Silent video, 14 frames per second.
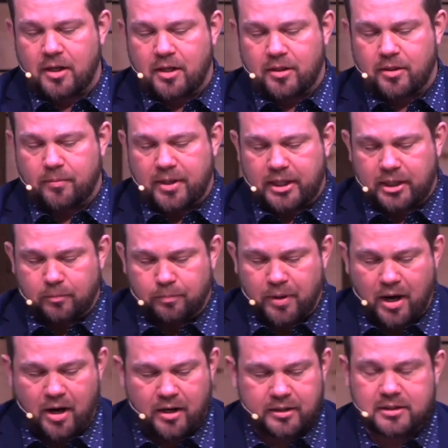the meaning
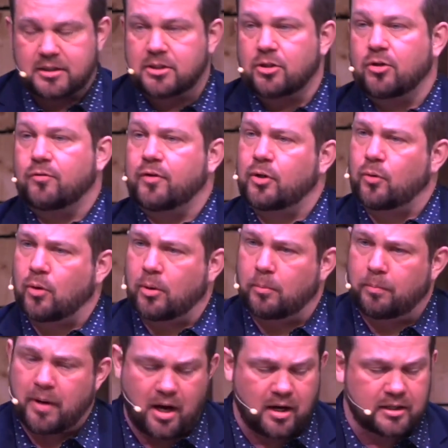bondservant or
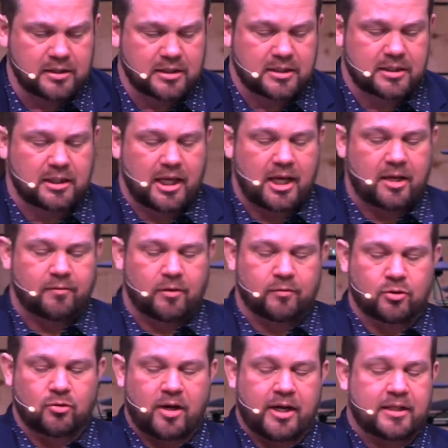bondslave of
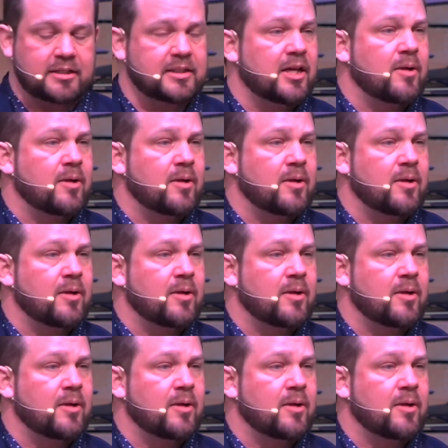Christ